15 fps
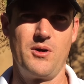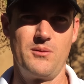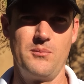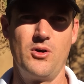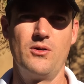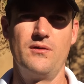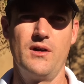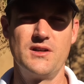Our
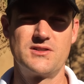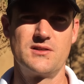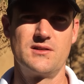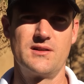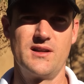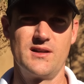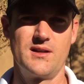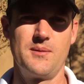motivation
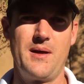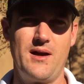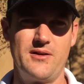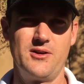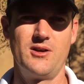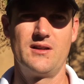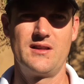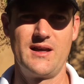to get them
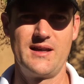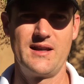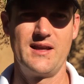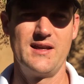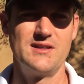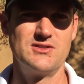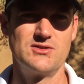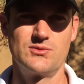out here at that
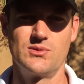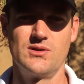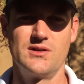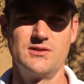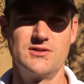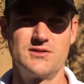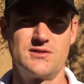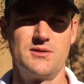age is
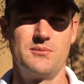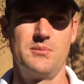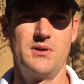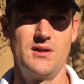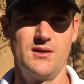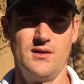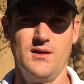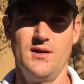really just
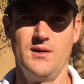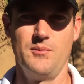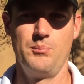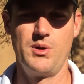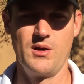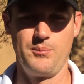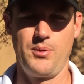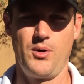to
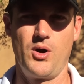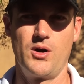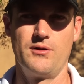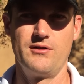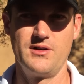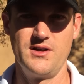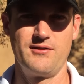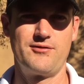be a part
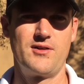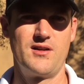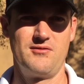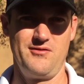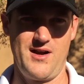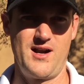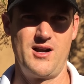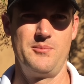of a different
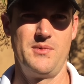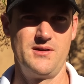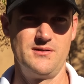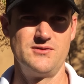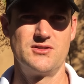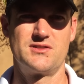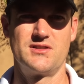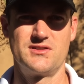environment,
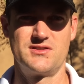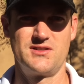just mm-hmm.